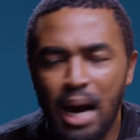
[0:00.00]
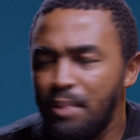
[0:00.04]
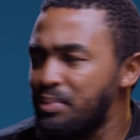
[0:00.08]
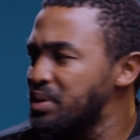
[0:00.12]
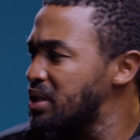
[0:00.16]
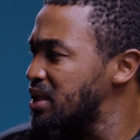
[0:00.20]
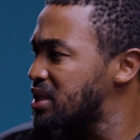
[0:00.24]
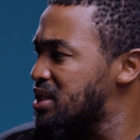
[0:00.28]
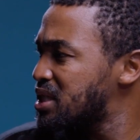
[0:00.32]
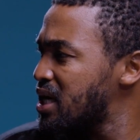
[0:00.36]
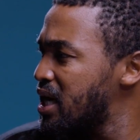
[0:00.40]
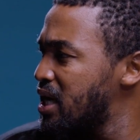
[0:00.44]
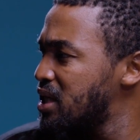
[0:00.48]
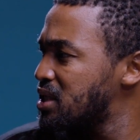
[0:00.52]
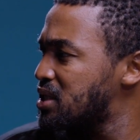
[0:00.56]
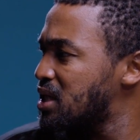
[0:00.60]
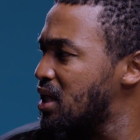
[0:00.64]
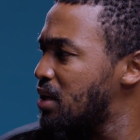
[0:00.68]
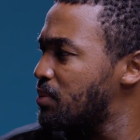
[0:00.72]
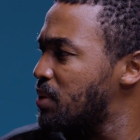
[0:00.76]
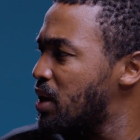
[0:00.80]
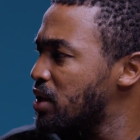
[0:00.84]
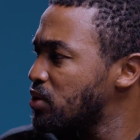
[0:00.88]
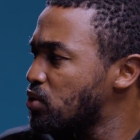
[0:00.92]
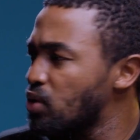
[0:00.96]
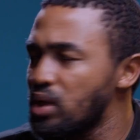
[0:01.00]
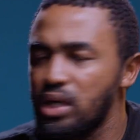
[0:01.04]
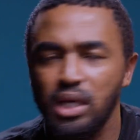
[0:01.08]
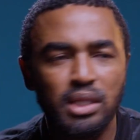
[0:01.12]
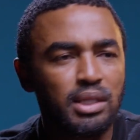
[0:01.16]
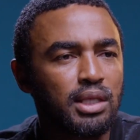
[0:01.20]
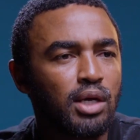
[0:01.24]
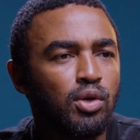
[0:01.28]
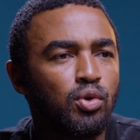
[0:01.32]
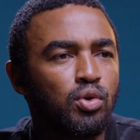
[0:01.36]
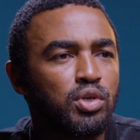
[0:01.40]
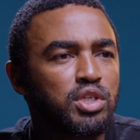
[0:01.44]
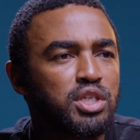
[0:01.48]
I'm retrenched and I'm like,
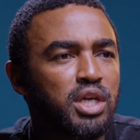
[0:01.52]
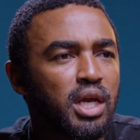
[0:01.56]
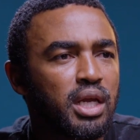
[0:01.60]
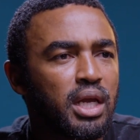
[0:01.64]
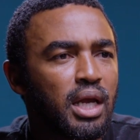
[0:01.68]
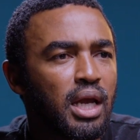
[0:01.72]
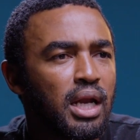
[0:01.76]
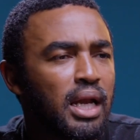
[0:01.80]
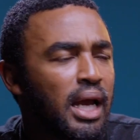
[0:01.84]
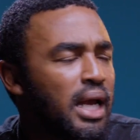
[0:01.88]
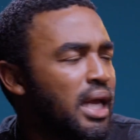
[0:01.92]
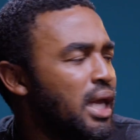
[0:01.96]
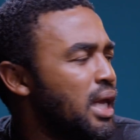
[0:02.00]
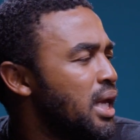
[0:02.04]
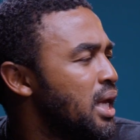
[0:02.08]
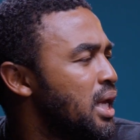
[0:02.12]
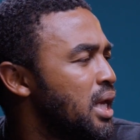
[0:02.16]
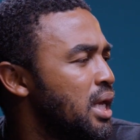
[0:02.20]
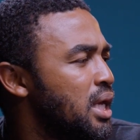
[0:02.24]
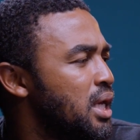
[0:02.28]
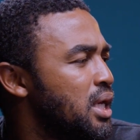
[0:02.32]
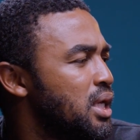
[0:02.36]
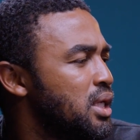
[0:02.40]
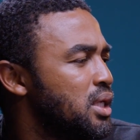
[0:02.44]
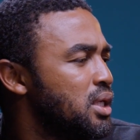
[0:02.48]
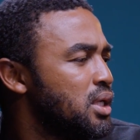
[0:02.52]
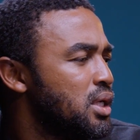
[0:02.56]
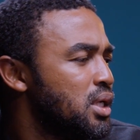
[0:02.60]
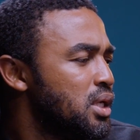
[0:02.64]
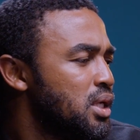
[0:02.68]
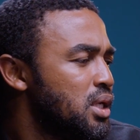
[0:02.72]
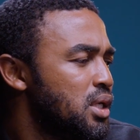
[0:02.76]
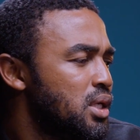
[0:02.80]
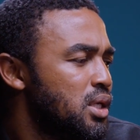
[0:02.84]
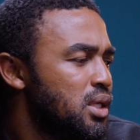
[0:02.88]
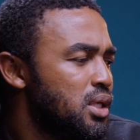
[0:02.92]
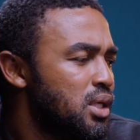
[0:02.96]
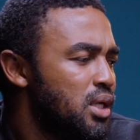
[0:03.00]
Twana, hey,
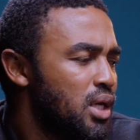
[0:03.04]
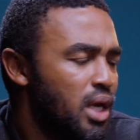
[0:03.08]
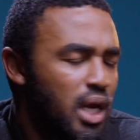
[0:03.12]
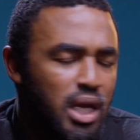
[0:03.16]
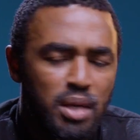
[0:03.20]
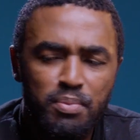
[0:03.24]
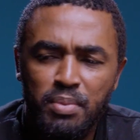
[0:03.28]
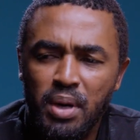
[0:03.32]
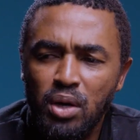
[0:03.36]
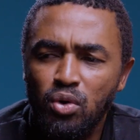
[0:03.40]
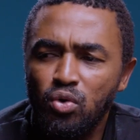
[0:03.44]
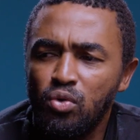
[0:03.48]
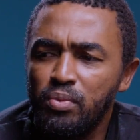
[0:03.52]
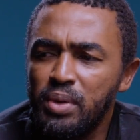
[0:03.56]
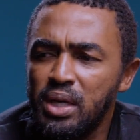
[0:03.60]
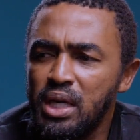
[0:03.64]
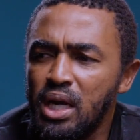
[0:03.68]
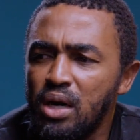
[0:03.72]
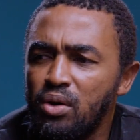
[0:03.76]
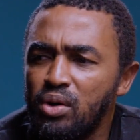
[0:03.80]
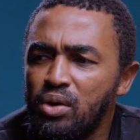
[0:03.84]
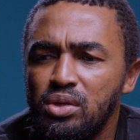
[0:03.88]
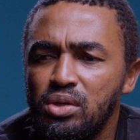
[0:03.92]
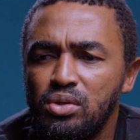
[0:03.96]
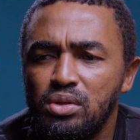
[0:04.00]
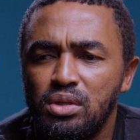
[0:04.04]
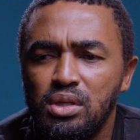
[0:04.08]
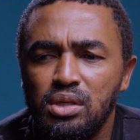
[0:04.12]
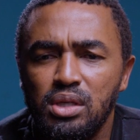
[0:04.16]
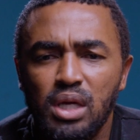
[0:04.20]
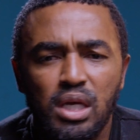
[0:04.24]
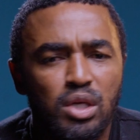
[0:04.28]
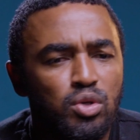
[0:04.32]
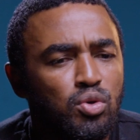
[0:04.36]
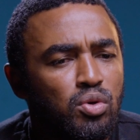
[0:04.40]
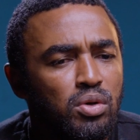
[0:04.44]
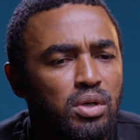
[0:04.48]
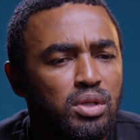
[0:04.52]
Malume,
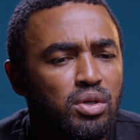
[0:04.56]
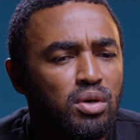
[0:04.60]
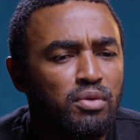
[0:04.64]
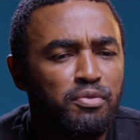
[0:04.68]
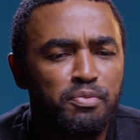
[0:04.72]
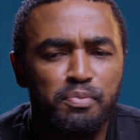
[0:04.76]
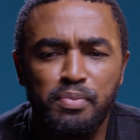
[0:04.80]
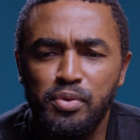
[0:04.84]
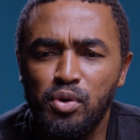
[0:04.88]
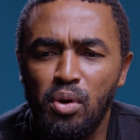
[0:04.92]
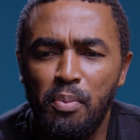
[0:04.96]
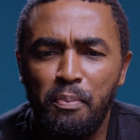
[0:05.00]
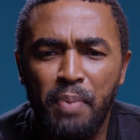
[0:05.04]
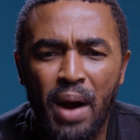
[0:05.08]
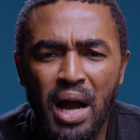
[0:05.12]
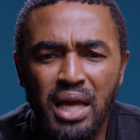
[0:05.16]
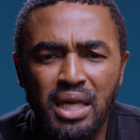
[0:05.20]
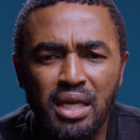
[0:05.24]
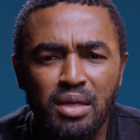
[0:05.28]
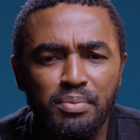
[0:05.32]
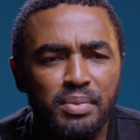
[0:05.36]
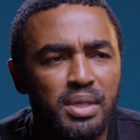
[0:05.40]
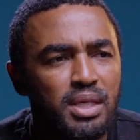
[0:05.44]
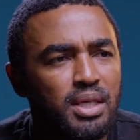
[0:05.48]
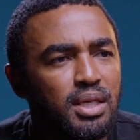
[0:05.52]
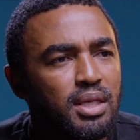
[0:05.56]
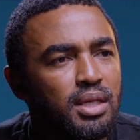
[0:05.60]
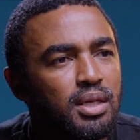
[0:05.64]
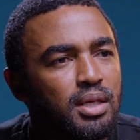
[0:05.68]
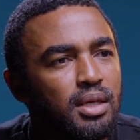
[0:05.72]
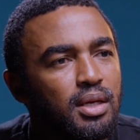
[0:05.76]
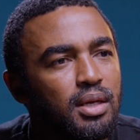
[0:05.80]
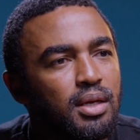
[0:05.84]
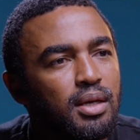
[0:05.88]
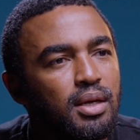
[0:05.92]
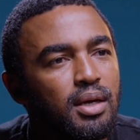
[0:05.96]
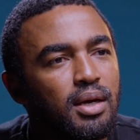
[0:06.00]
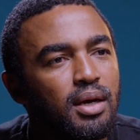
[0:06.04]
you're bugging me.
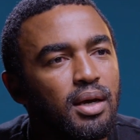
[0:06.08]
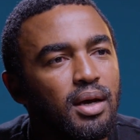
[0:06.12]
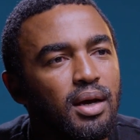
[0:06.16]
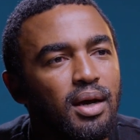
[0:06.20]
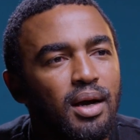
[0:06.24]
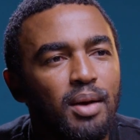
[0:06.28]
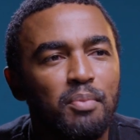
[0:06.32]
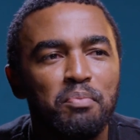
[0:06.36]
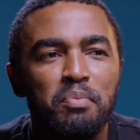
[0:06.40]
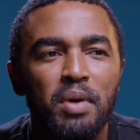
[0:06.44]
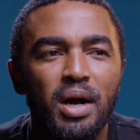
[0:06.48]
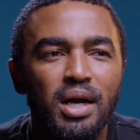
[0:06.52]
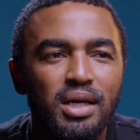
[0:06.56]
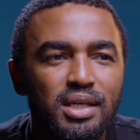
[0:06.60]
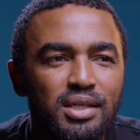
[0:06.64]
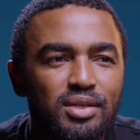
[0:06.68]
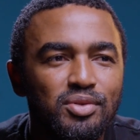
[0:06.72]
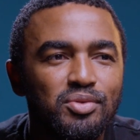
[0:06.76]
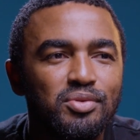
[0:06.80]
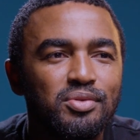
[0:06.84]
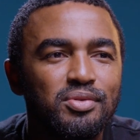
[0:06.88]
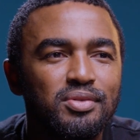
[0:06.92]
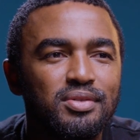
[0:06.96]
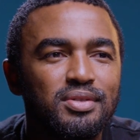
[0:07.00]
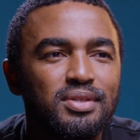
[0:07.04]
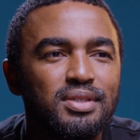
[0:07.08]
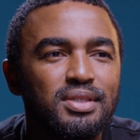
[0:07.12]
I'm bugging you.